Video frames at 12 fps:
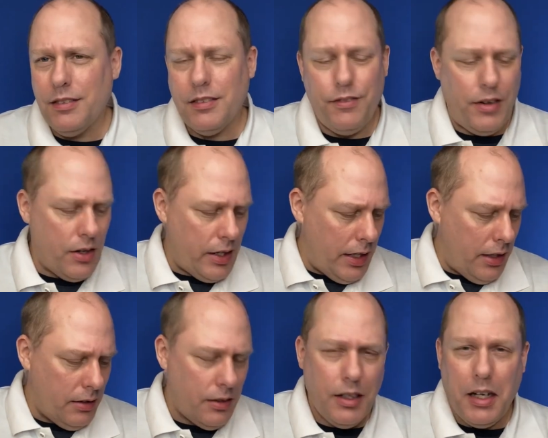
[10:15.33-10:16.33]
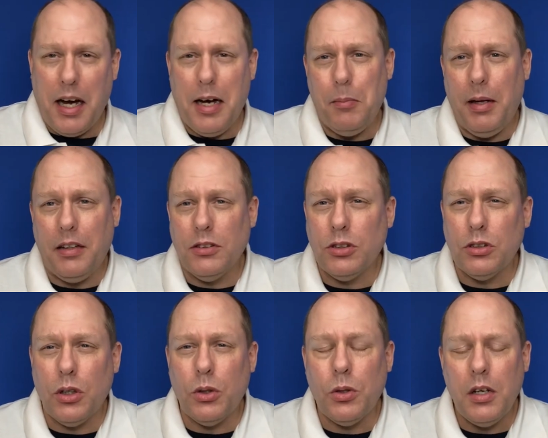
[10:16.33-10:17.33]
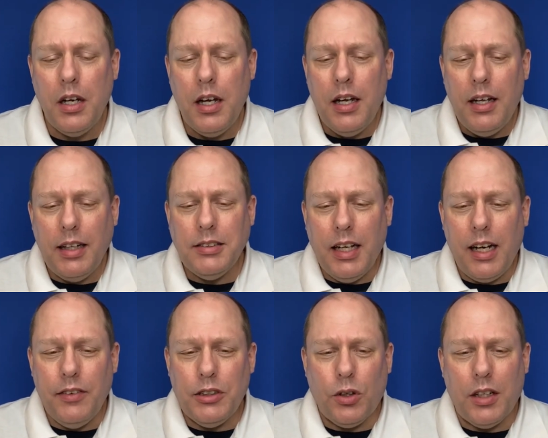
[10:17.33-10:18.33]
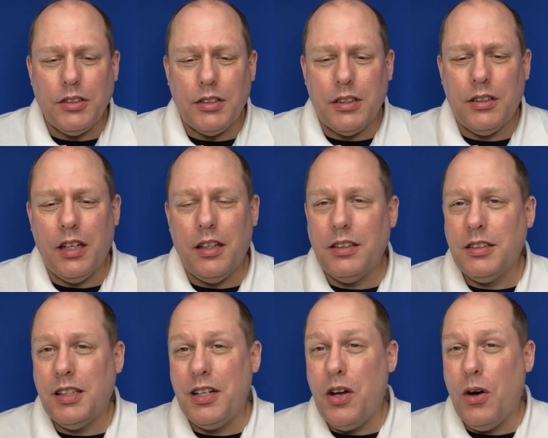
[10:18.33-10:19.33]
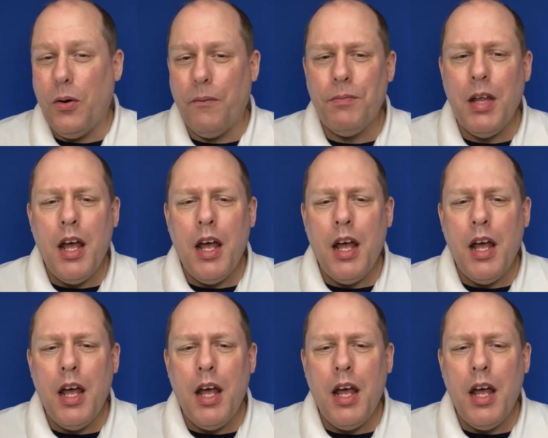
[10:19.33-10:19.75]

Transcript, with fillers: very common. So that's kind of interesting to, to know.